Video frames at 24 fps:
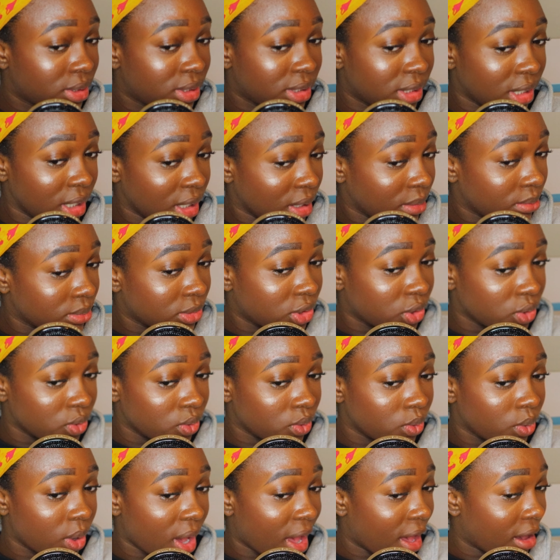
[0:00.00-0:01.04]
seem
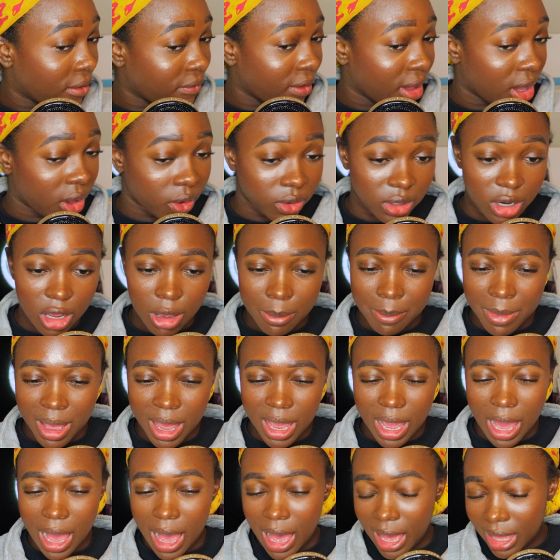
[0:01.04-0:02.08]
to have held up.
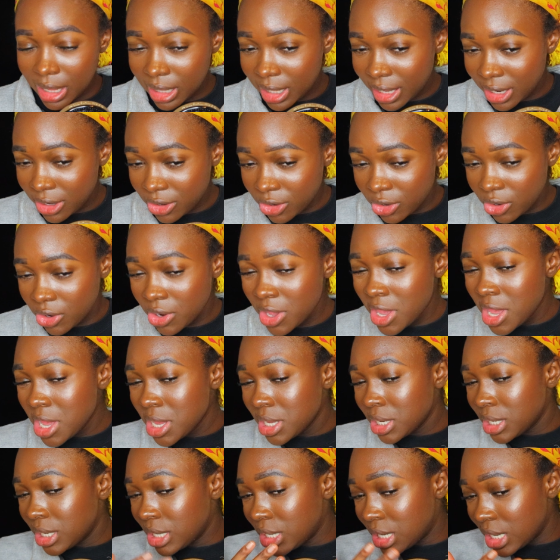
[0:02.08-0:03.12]
My highlighter
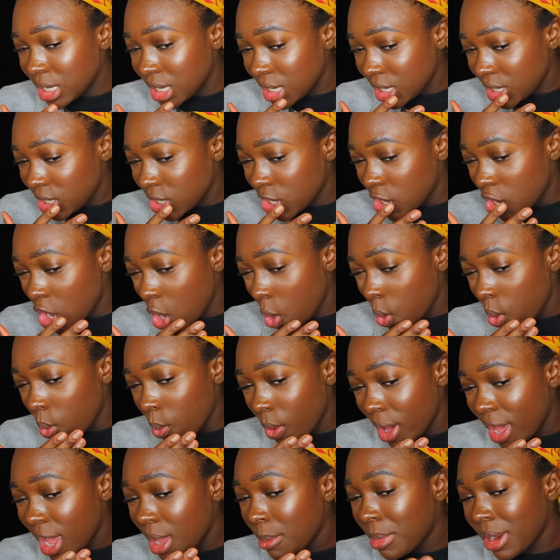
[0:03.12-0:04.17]
did go
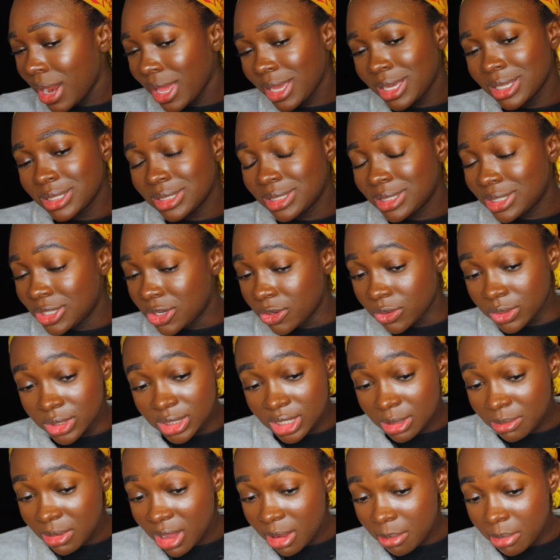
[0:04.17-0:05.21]
away, but I can still
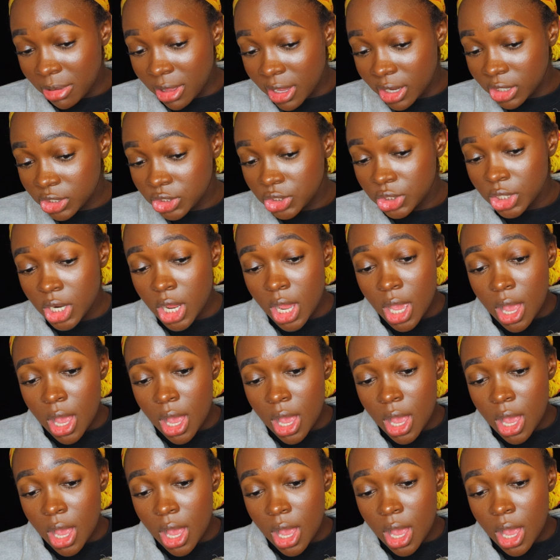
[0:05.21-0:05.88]
see my blush.